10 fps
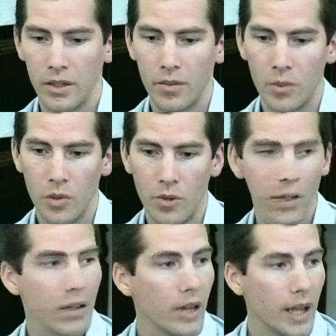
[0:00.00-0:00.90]
more
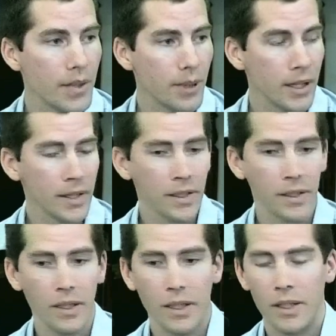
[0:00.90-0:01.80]
modern aspects.
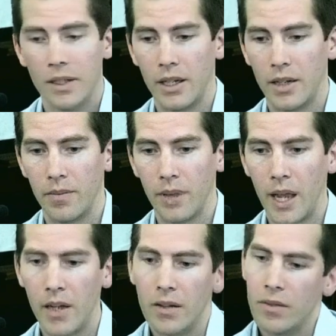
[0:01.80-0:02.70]

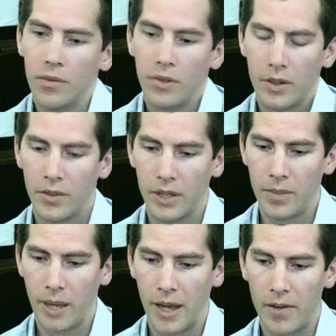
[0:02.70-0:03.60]
And very
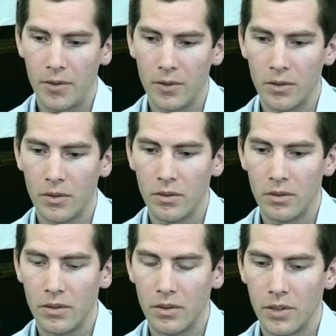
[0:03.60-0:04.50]
powerful
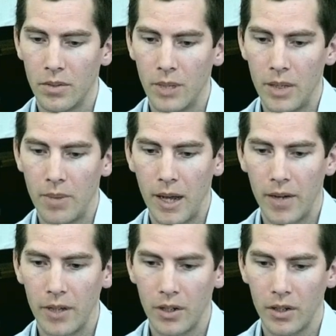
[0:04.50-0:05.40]
to be part
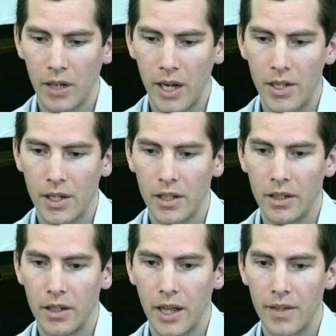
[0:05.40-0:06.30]
of a
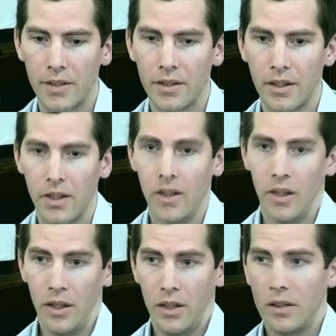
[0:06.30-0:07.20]
congregation that's,
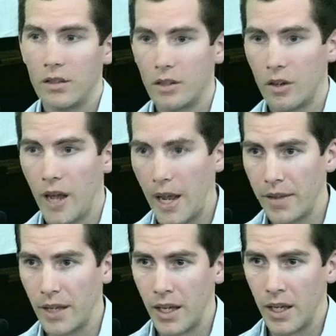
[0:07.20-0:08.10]
you know,
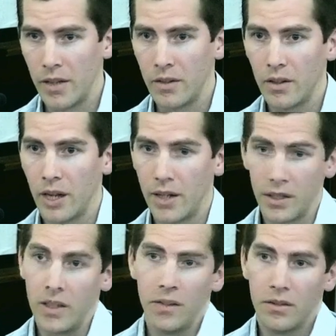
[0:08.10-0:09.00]
out there
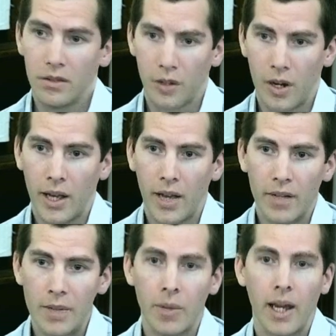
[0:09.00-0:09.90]
actually trying to have
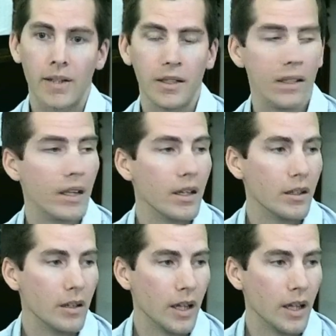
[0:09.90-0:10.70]
an impact and